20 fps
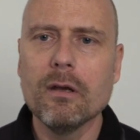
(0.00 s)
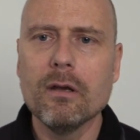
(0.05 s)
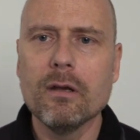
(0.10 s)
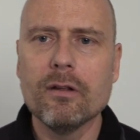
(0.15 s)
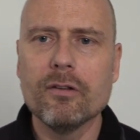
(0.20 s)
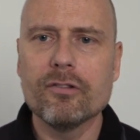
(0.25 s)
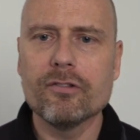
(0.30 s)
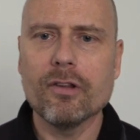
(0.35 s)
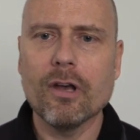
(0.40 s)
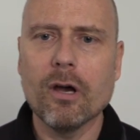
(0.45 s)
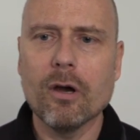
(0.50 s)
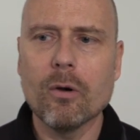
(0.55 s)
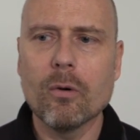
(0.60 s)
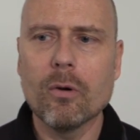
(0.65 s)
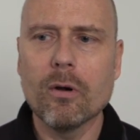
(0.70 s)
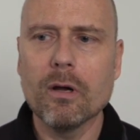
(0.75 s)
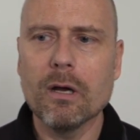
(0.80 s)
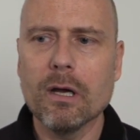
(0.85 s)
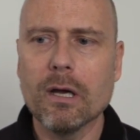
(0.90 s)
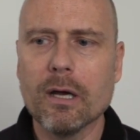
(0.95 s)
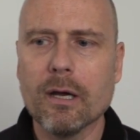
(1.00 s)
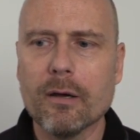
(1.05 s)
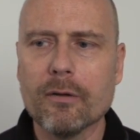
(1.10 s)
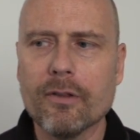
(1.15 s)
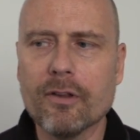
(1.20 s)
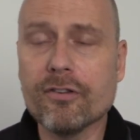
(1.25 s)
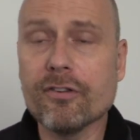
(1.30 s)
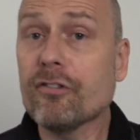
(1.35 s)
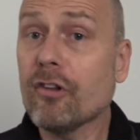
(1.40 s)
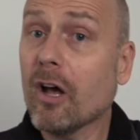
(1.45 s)
So
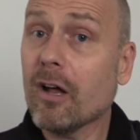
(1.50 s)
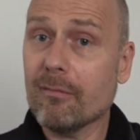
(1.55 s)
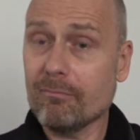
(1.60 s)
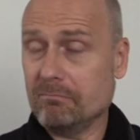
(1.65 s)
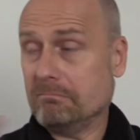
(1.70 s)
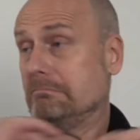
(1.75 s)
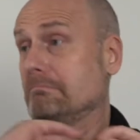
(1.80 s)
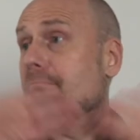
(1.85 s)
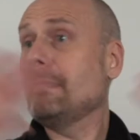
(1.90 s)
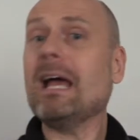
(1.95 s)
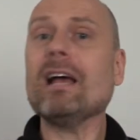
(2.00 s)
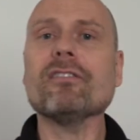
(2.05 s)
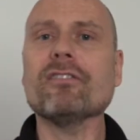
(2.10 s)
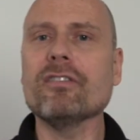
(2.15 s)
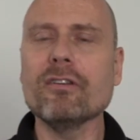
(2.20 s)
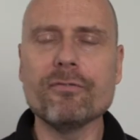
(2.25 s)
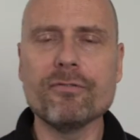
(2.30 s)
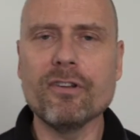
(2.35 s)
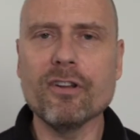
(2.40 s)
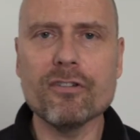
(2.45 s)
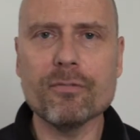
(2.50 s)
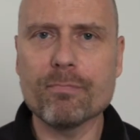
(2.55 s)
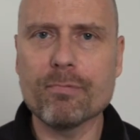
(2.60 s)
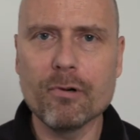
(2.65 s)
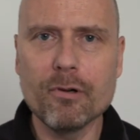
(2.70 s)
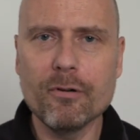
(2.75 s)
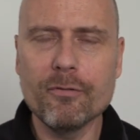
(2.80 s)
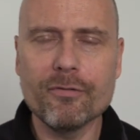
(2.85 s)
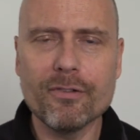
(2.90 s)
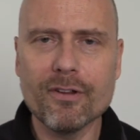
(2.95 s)
this is not massive
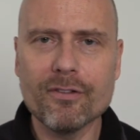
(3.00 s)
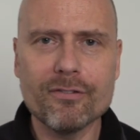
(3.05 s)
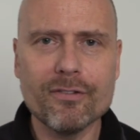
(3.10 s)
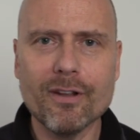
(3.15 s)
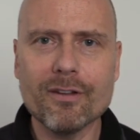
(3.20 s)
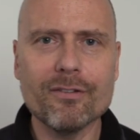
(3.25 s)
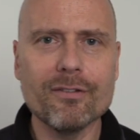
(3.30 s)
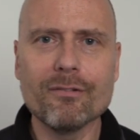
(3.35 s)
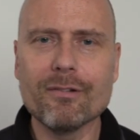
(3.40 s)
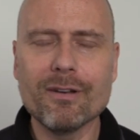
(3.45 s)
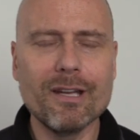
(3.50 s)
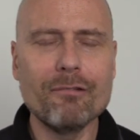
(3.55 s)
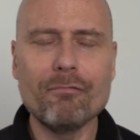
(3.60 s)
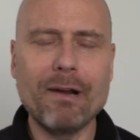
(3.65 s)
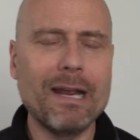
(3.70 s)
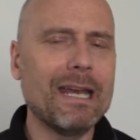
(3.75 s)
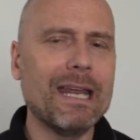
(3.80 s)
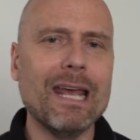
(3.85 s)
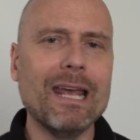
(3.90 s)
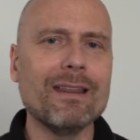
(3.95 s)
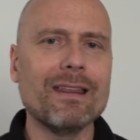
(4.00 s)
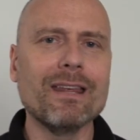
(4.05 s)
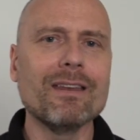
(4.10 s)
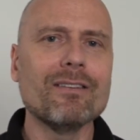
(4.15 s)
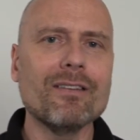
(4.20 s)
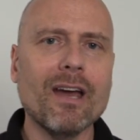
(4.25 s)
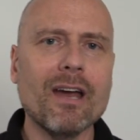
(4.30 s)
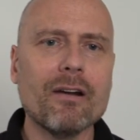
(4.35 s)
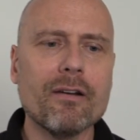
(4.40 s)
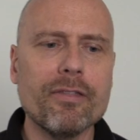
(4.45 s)
disproof. This doesn't irradiate the
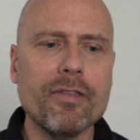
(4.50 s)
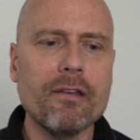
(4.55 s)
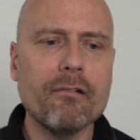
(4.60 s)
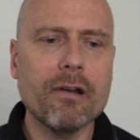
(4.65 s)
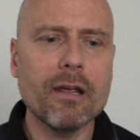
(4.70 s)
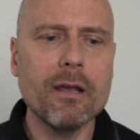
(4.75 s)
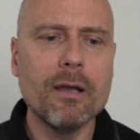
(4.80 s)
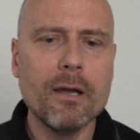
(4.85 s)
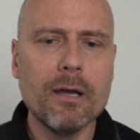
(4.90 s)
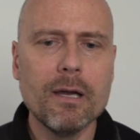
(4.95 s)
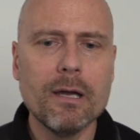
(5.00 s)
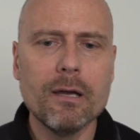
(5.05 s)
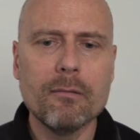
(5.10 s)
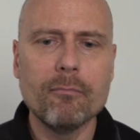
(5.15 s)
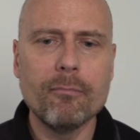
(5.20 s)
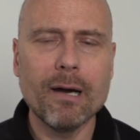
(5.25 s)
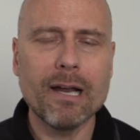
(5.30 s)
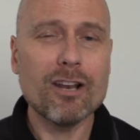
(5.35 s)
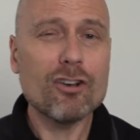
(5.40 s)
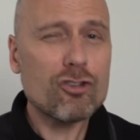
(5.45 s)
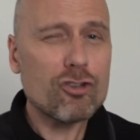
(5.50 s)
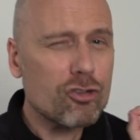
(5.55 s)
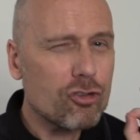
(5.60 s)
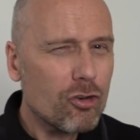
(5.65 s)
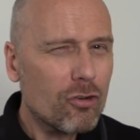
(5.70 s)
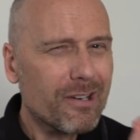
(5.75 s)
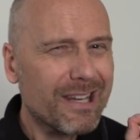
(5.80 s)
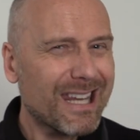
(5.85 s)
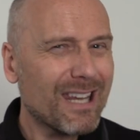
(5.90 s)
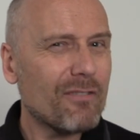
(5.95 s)
entire theory, but it
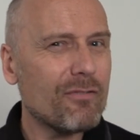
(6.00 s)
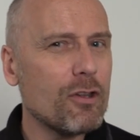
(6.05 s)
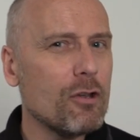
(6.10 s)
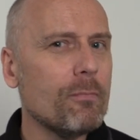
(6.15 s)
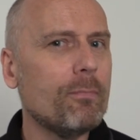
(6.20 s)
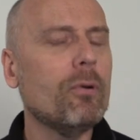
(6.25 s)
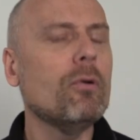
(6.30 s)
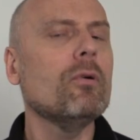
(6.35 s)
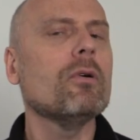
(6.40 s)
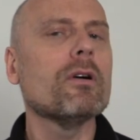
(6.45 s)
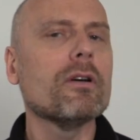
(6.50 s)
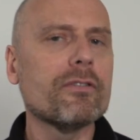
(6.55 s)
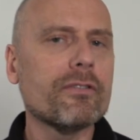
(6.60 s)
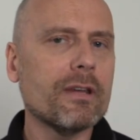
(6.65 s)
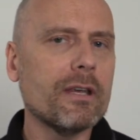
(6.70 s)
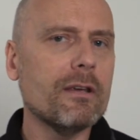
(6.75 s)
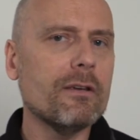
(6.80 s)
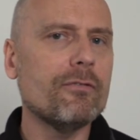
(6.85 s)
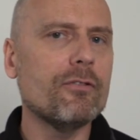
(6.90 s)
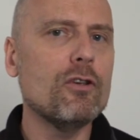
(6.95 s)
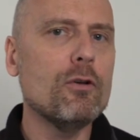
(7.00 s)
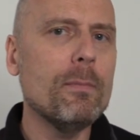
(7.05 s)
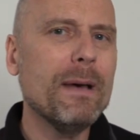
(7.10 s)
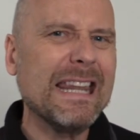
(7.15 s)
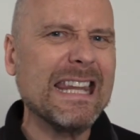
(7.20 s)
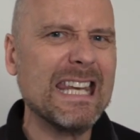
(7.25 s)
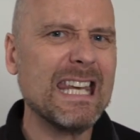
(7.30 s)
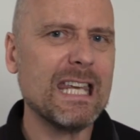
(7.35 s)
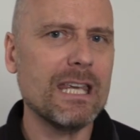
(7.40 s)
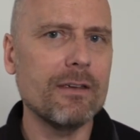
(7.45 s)
should give you pause if you
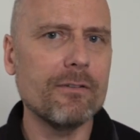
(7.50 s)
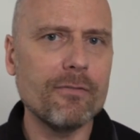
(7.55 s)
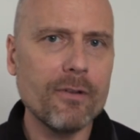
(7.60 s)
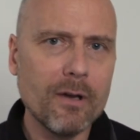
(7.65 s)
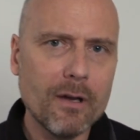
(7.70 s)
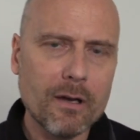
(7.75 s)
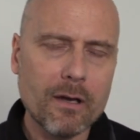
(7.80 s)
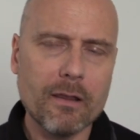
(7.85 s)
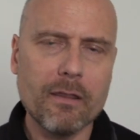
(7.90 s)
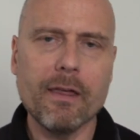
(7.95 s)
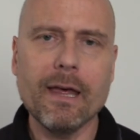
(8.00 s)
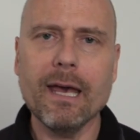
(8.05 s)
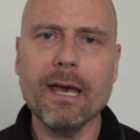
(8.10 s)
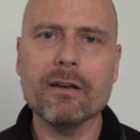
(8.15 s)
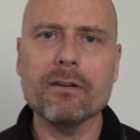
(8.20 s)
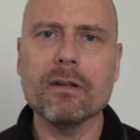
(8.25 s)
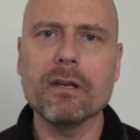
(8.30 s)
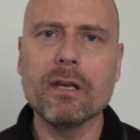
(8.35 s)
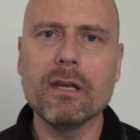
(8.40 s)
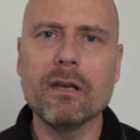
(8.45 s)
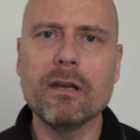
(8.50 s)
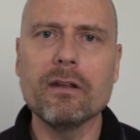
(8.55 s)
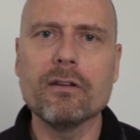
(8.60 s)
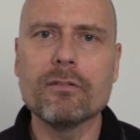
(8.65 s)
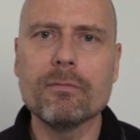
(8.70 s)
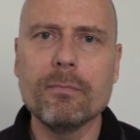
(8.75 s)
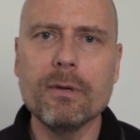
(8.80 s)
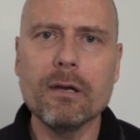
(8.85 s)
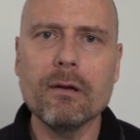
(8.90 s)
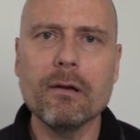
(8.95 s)
believe that it
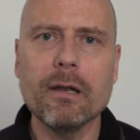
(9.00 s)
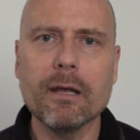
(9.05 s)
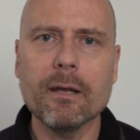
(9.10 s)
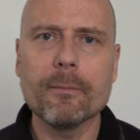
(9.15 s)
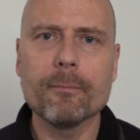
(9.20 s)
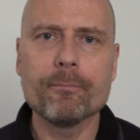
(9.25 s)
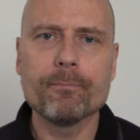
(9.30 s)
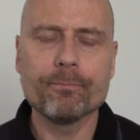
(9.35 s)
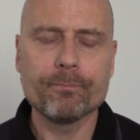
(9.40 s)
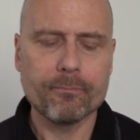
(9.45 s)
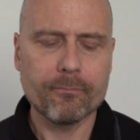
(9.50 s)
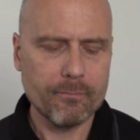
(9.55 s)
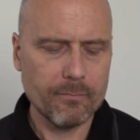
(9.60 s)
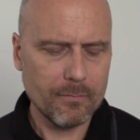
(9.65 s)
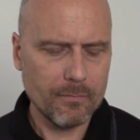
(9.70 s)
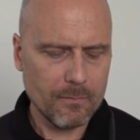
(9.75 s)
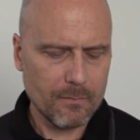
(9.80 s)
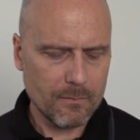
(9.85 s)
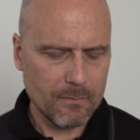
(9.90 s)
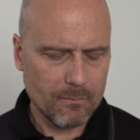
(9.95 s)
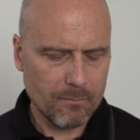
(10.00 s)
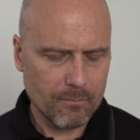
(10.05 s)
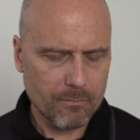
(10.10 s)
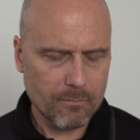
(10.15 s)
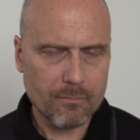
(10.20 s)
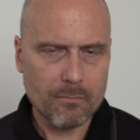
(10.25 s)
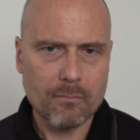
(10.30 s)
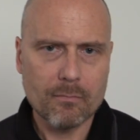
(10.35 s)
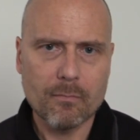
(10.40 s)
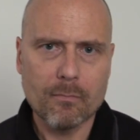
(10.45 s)
is merely
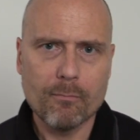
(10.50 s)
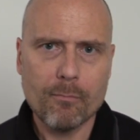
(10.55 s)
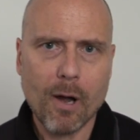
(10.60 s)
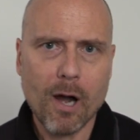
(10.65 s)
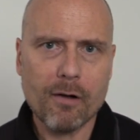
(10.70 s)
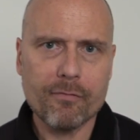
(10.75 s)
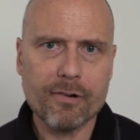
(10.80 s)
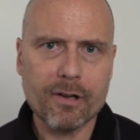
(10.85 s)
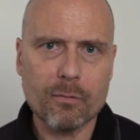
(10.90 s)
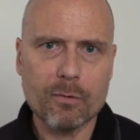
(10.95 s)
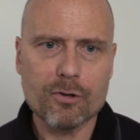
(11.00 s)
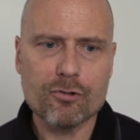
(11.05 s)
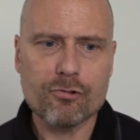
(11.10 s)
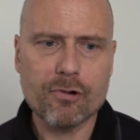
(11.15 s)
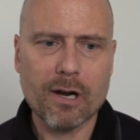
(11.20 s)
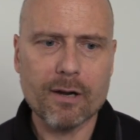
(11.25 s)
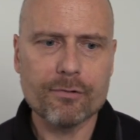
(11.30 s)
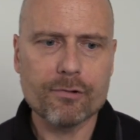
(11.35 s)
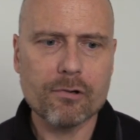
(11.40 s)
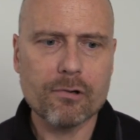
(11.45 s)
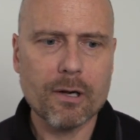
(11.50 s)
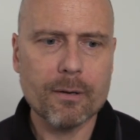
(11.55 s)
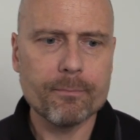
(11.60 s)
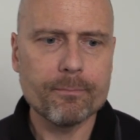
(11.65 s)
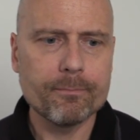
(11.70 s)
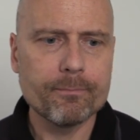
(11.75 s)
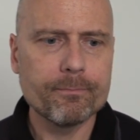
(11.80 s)
poverty which drives crime.